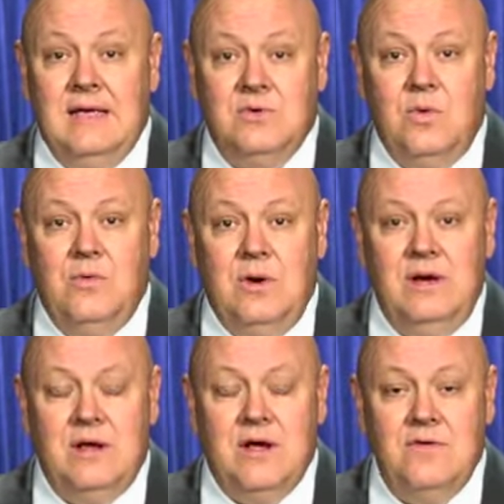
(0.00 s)
as we
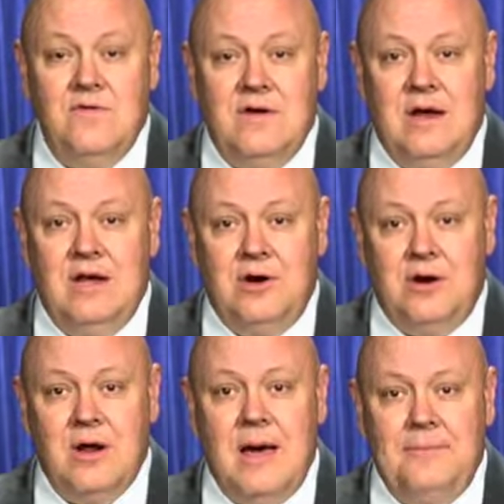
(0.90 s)
renegotiated our
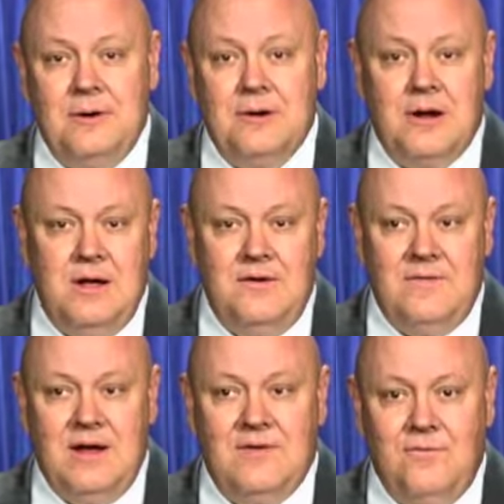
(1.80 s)
copier
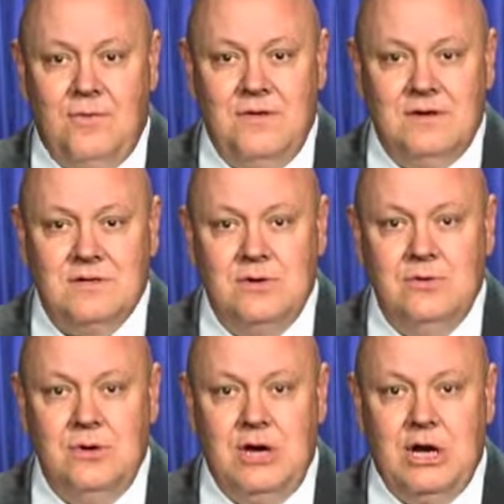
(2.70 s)
contract for this
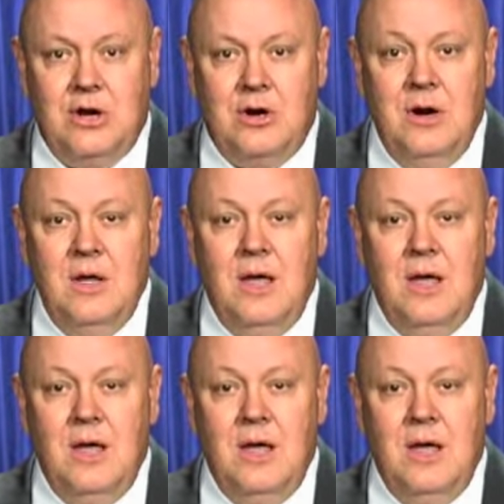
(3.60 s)
school year,